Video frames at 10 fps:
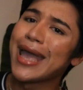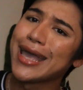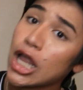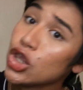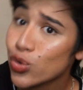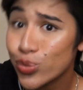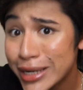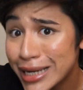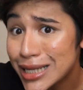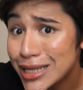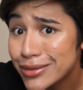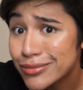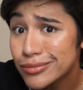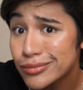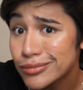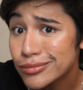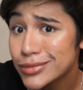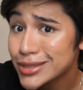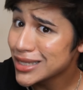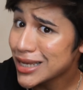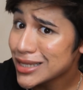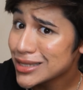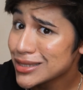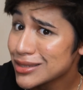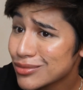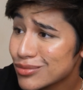Can you read, sis?